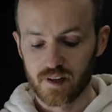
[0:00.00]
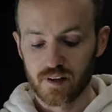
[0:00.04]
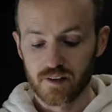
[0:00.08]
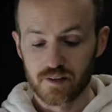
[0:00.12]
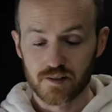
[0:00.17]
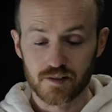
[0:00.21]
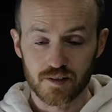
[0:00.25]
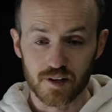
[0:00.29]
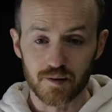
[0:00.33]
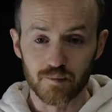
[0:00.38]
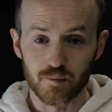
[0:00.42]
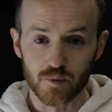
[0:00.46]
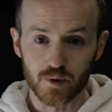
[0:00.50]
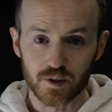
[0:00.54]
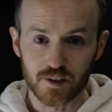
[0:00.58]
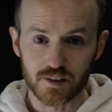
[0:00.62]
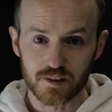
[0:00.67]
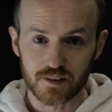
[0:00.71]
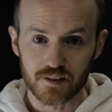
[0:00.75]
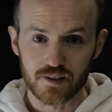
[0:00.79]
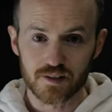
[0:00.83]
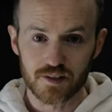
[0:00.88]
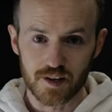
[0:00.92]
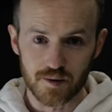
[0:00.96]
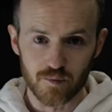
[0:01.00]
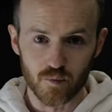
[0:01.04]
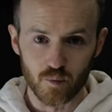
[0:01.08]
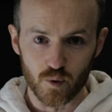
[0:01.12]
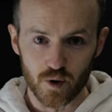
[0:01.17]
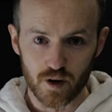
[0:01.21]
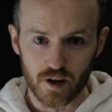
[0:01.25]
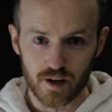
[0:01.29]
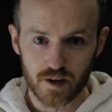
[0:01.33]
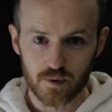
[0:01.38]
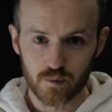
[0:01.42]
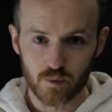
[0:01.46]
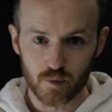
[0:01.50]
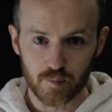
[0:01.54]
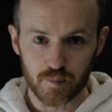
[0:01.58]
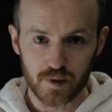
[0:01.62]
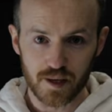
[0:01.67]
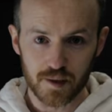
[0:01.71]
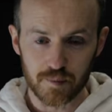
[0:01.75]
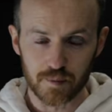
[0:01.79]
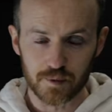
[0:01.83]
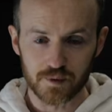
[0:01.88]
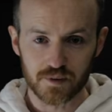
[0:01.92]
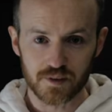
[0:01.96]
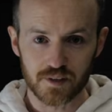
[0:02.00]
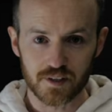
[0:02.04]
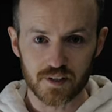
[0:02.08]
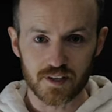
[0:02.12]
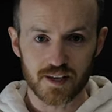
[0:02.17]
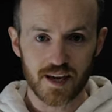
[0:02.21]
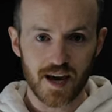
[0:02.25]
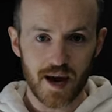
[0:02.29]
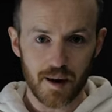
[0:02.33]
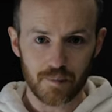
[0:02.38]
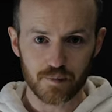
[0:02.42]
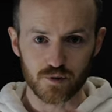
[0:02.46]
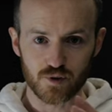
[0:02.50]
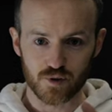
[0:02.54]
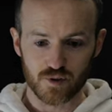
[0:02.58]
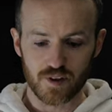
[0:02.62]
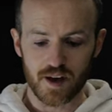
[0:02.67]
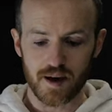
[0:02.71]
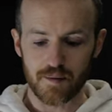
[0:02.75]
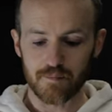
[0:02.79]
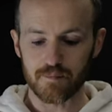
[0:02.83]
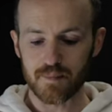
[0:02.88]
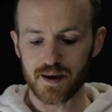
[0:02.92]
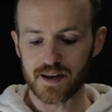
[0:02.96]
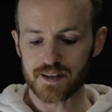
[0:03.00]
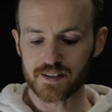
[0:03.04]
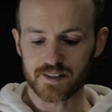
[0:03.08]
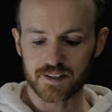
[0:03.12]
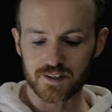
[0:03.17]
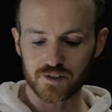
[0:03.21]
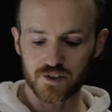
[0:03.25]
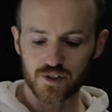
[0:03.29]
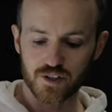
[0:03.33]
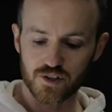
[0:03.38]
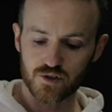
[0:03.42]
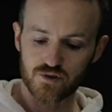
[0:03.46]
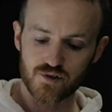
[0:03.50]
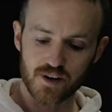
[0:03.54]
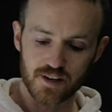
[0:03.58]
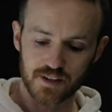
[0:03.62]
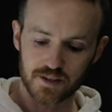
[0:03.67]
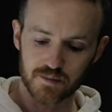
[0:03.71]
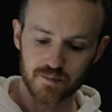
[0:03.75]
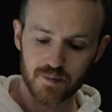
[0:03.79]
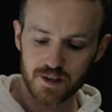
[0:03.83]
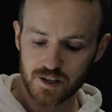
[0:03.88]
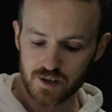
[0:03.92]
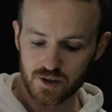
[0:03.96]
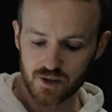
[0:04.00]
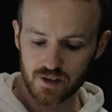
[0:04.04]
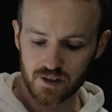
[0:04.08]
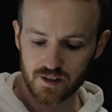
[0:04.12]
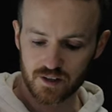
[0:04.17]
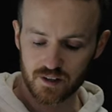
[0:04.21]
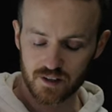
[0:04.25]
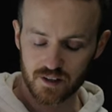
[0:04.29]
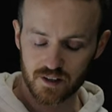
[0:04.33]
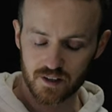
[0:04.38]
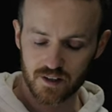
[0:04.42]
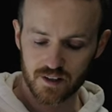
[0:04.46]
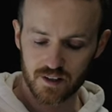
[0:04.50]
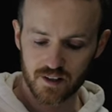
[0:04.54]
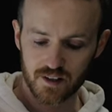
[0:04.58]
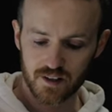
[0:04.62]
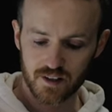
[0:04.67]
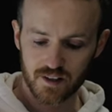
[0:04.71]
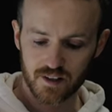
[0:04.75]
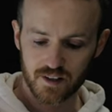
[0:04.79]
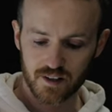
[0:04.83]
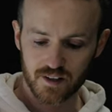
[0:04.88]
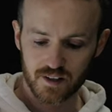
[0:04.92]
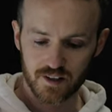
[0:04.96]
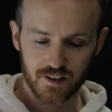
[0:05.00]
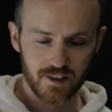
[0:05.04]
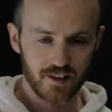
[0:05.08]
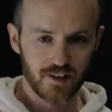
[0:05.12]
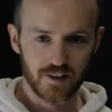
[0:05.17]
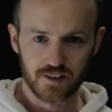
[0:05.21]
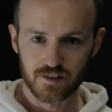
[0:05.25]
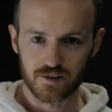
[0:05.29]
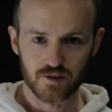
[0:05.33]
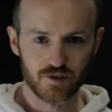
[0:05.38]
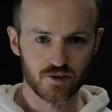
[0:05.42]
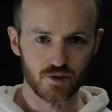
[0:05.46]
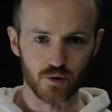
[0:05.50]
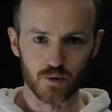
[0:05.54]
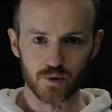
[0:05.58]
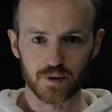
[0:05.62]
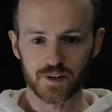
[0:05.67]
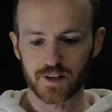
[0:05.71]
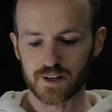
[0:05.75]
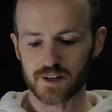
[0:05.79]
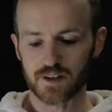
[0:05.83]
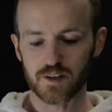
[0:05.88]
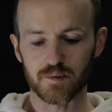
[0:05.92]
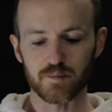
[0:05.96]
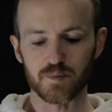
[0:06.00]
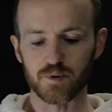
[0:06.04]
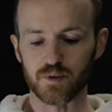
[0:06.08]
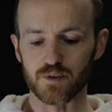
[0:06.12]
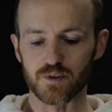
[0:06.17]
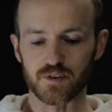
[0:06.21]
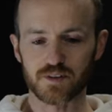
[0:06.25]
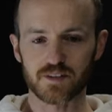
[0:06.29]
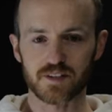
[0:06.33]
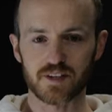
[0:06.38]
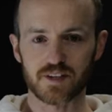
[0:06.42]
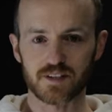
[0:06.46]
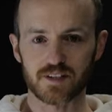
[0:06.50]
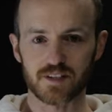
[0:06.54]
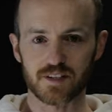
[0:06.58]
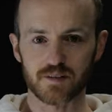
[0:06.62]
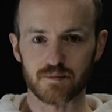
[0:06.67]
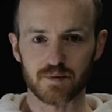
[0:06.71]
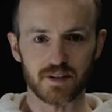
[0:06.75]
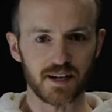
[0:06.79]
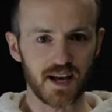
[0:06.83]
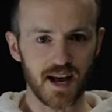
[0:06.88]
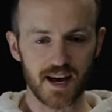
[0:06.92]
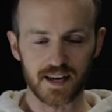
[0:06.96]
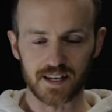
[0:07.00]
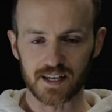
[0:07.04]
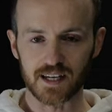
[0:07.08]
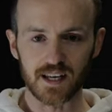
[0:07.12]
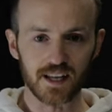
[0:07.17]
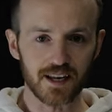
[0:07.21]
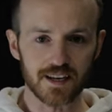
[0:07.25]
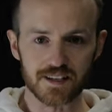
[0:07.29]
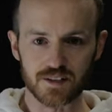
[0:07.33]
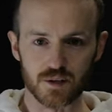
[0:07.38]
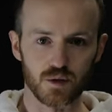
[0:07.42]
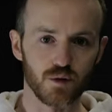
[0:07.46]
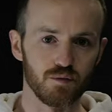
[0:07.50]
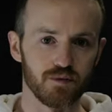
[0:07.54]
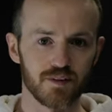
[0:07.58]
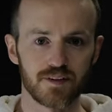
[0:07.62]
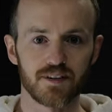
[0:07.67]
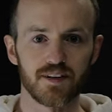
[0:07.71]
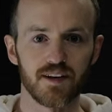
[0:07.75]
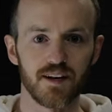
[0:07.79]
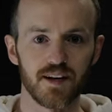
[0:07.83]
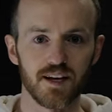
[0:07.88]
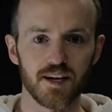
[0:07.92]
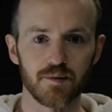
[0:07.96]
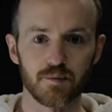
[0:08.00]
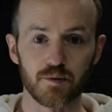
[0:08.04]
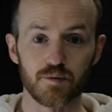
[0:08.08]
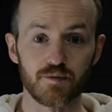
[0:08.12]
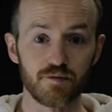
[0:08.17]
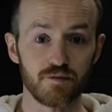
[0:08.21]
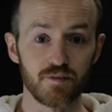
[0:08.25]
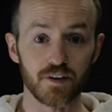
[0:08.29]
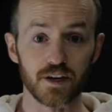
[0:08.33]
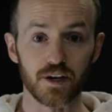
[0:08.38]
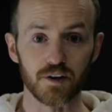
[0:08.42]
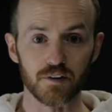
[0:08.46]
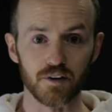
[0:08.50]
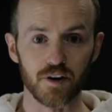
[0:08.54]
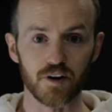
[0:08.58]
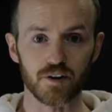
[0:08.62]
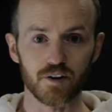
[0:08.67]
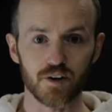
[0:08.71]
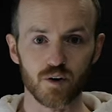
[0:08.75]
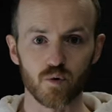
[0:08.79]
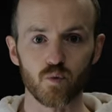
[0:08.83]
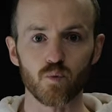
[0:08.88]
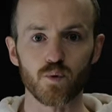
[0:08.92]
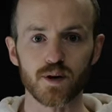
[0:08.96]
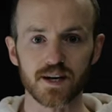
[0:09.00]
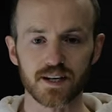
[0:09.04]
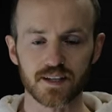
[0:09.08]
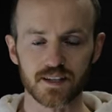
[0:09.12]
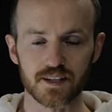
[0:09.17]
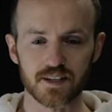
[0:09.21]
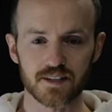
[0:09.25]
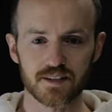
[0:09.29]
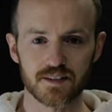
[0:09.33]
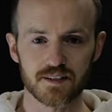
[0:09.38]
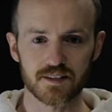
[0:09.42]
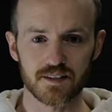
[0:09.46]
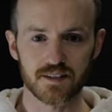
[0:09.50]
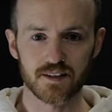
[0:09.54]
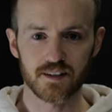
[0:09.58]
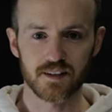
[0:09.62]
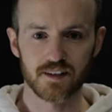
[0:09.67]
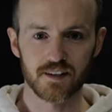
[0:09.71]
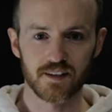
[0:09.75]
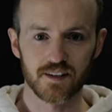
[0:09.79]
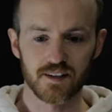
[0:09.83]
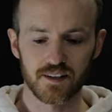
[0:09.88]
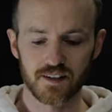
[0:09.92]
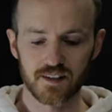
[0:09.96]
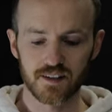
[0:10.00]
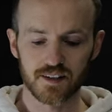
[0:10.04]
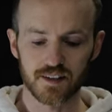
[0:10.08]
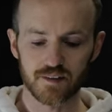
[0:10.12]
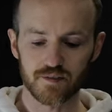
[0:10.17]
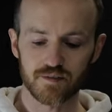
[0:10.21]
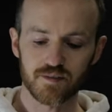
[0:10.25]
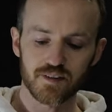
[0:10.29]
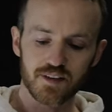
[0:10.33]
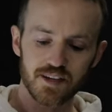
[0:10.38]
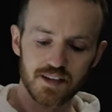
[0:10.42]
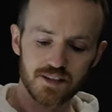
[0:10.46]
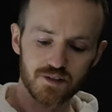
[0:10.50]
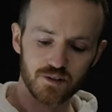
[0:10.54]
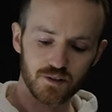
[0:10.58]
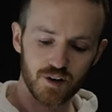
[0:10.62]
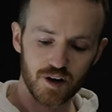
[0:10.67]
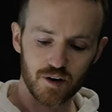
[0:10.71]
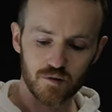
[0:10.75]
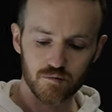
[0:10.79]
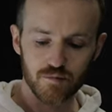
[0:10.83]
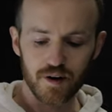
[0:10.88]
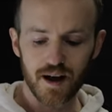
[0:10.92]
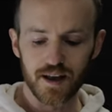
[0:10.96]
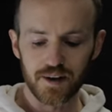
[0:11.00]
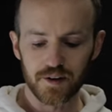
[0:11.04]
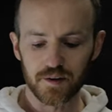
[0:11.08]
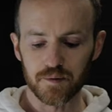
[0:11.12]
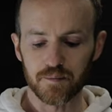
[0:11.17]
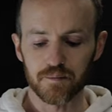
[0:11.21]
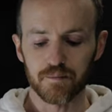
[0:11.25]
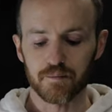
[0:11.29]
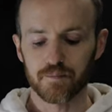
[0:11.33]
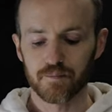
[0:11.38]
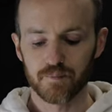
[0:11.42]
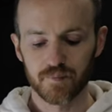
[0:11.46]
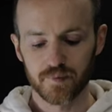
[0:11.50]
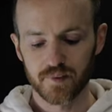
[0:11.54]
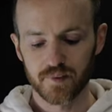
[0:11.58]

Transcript: Someone somewhere will be able to capture that message in transmission and store it in a computer system and analyze it over time and figure out a weakness if these are not random